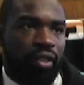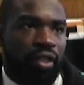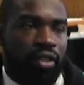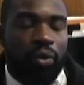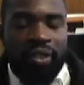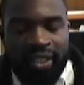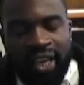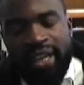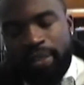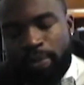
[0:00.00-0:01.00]
So it
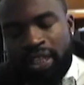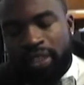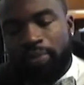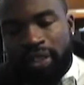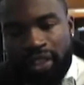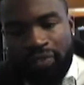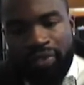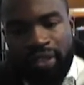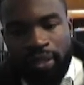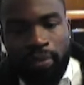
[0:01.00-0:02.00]
does mean something
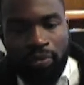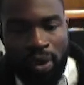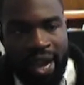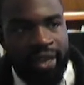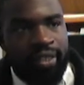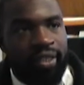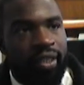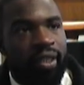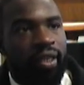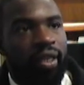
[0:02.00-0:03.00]
different to be white
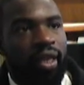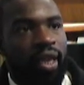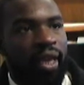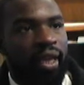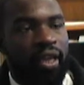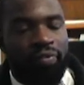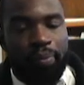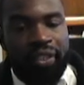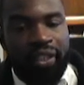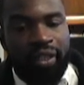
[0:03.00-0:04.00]
and of a
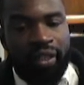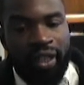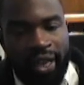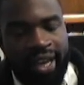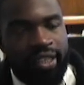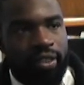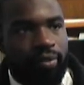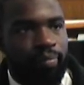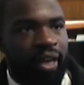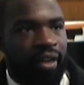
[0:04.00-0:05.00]
particular class
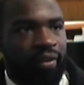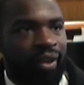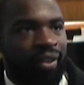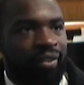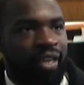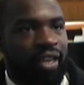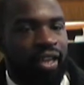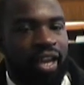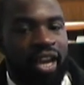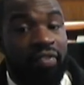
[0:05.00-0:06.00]
background
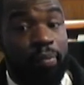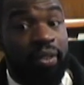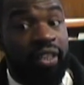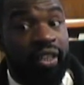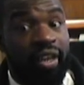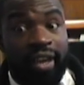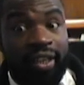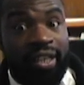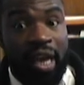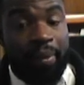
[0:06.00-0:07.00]
and of a particular
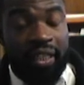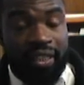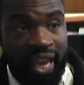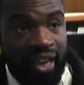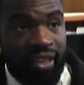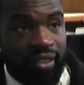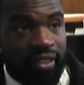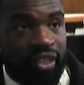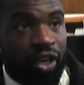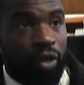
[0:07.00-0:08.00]
economic
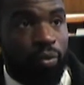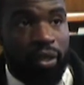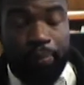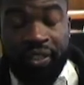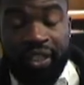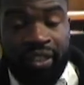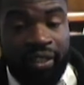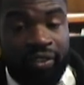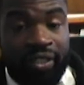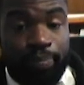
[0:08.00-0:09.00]
status, with a
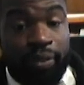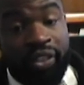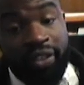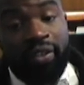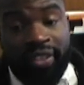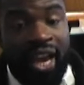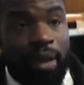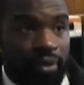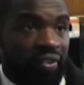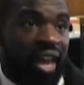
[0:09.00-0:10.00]
particular
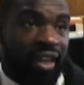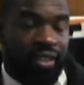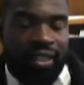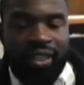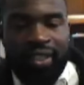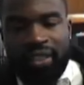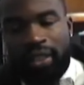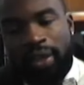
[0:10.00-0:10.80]
types of access,